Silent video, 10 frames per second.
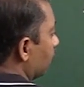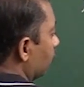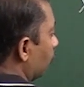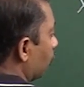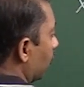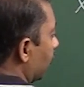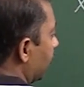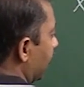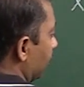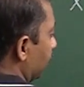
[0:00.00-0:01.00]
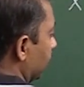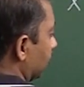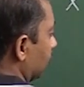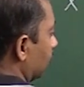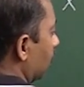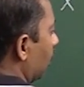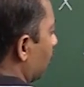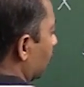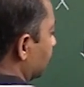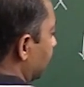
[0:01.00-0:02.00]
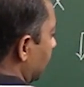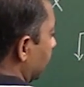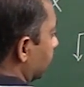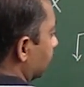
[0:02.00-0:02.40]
400 nanometer, approximately.